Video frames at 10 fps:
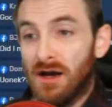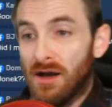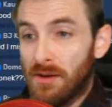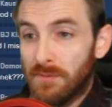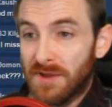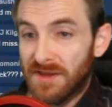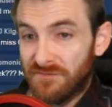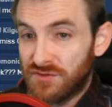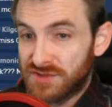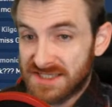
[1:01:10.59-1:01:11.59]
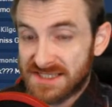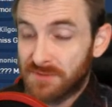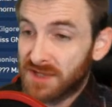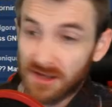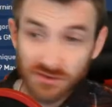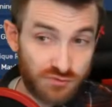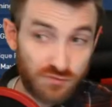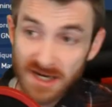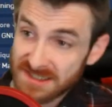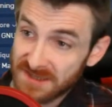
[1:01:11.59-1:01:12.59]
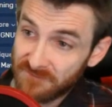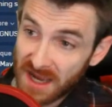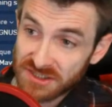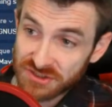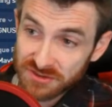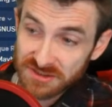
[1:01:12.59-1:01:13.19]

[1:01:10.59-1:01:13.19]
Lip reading: If you see something else rising faster